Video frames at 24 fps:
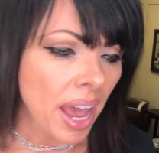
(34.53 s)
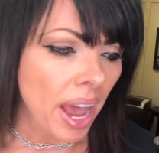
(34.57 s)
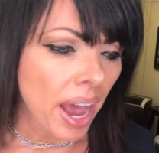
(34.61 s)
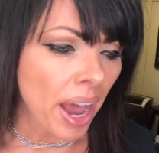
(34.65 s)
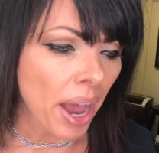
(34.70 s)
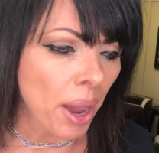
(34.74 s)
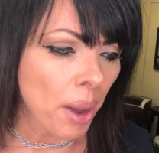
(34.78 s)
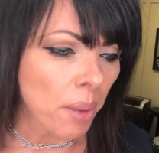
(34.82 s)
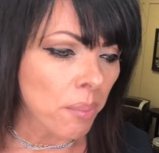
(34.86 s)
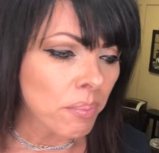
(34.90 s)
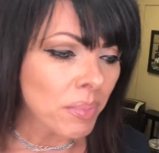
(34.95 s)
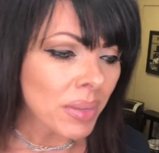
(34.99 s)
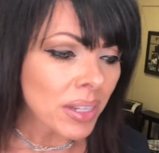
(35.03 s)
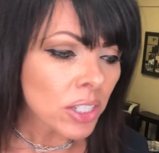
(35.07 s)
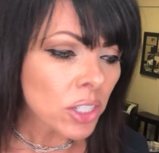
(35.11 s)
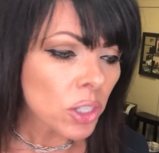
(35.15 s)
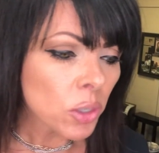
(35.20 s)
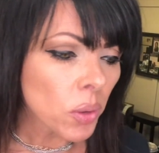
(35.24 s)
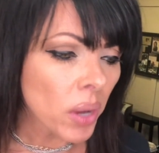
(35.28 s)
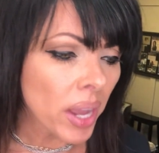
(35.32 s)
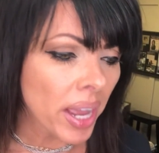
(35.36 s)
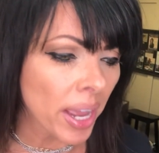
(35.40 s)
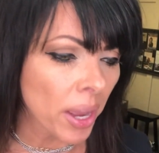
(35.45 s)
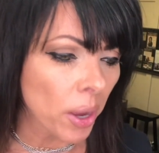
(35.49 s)
Mental
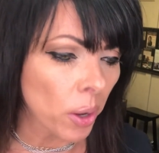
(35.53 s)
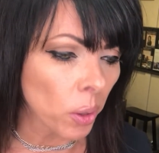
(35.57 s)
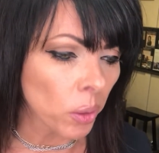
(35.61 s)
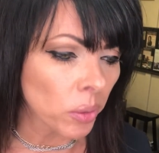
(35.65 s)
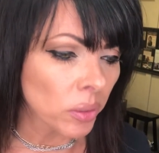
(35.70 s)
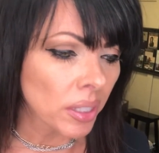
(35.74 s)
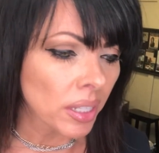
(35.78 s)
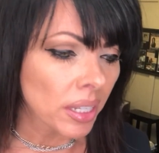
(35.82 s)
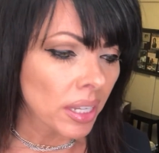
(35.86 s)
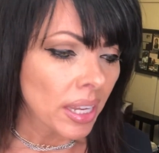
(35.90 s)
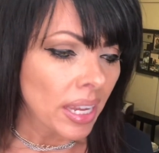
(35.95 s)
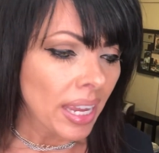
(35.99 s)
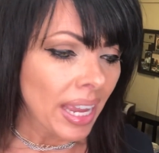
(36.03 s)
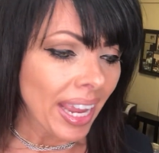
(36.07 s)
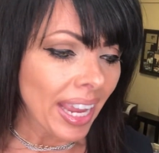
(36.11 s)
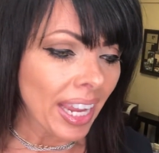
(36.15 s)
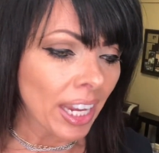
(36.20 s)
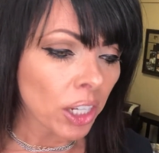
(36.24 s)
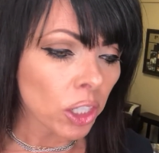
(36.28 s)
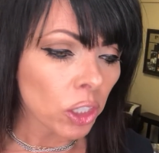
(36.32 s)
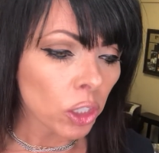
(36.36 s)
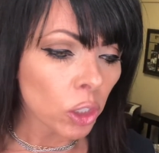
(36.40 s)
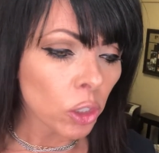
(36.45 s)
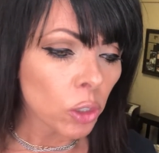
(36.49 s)
health
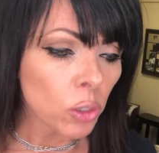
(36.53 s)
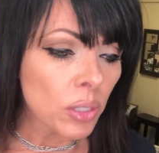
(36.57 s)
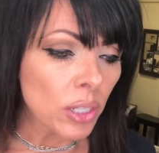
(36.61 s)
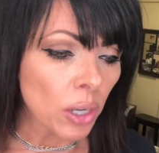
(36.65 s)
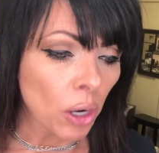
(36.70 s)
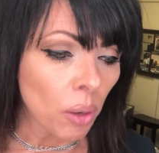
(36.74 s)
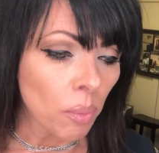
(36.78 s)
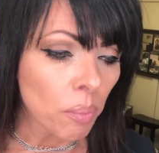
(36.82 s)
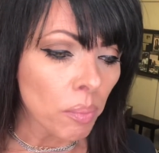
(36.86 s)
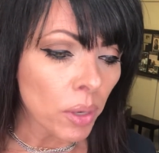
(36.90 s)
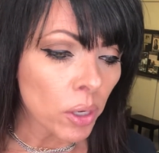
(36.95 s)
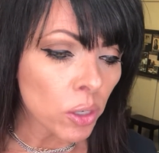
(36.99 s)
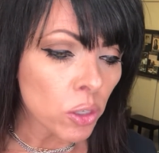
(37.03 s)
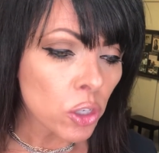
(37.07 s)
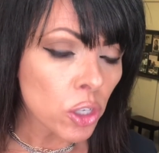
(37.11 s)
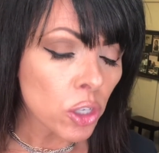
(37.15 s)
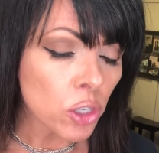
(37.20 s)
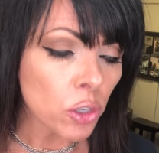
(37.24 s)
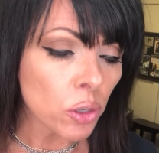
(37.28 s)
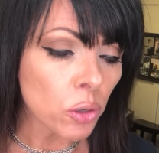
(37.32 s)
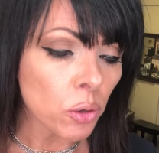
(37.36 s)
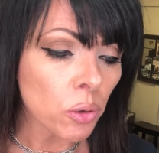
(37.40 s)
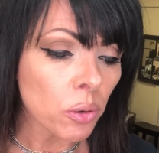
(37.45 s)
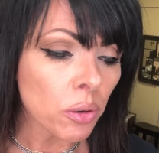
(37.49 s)
includes our
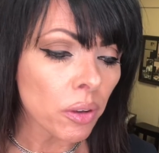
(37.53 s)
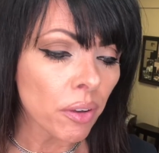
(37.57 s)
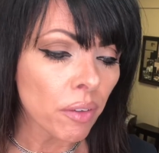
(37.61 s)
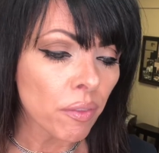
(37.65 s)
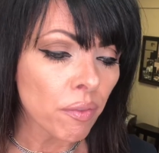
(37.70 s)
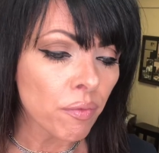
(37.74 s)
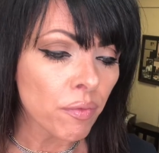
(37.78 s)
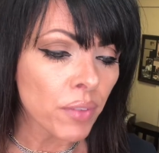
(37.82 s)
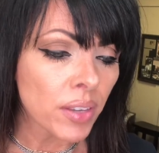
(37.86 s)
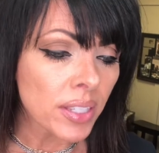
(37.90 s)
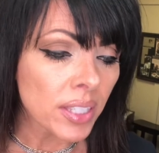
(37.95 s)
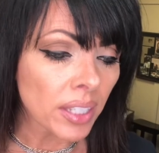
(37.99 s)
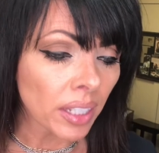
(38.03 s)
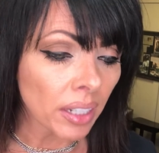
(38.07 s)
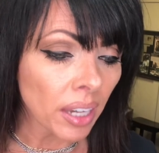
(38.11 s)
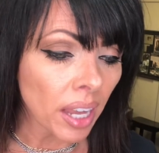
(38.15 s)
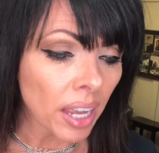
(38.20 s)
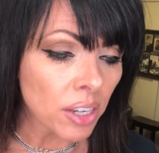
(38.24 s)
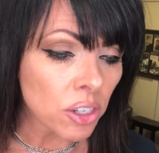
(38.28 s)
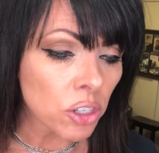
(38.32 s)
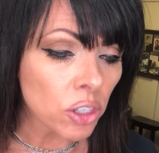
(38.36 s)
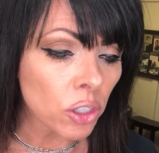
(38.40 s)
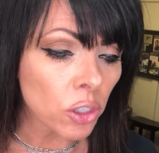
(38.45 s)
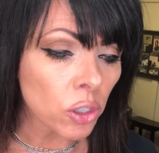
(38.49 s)
emotional,
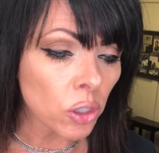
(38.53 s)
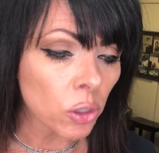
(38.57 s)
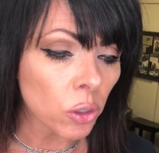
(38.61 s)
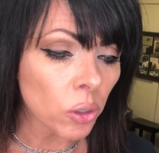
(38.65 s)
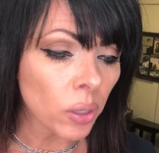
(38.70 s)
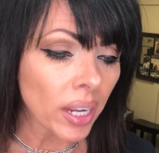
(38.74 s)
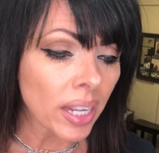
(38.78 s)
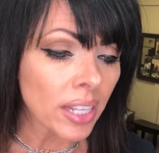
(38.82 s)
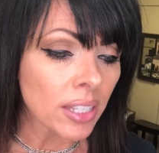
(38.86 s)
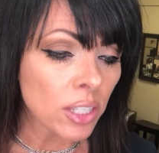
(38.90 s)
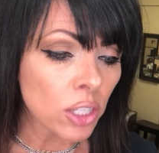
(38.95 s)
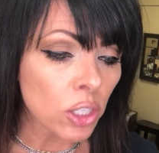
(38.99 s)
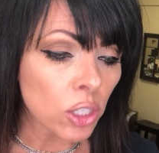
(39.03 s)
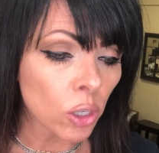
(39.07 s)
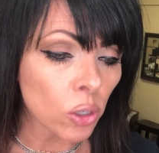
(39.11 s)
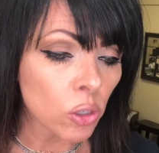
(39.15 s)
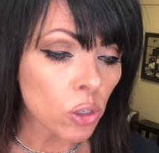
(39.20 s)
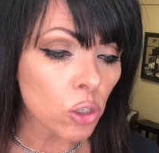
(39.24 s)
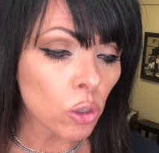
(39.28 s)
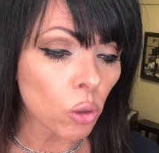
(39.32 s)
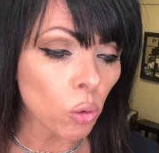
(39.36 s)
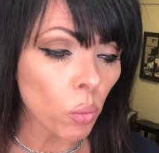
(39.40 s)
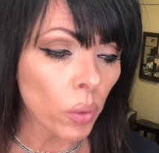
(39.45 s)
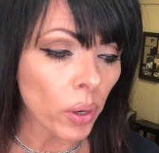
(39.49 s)
physiological, and
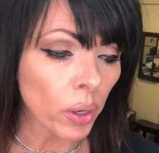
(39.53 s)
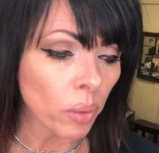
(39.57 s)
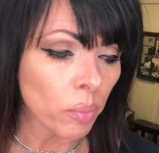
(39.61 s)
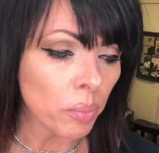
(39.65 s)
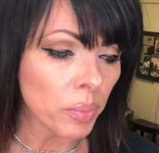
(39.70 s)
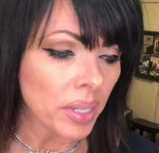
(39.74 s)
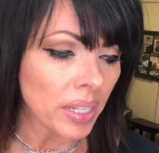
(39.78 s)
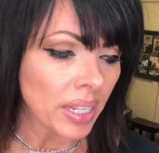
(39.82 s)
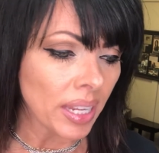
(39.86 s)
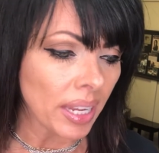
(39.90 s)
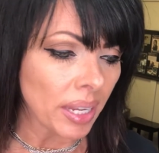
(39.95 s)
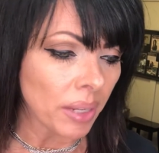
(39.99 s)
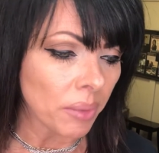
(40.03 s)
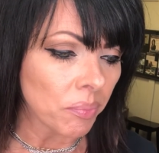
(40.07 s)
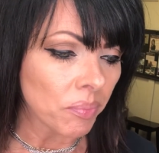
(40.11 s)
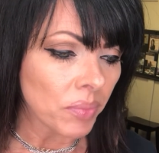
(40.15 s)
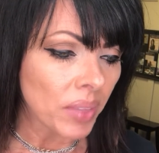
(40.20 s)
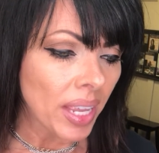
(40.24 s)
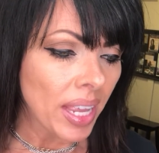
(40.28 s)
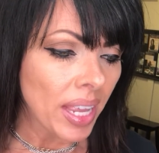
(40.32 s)
social well-being.